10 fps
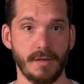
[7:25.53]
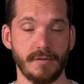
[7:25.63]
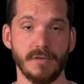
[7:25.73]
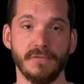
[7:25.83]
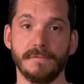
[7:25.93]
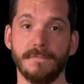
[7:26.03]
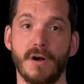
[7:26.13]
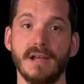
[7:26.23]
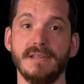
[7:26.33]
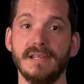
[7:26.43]
that you've
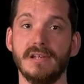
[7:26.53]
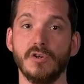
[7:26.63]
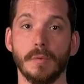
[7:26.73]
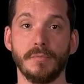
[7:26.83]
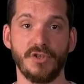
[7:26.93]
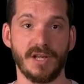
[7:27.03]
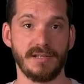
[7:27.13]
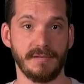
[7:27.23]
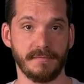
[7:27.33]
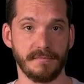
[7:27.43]
defined in an objective.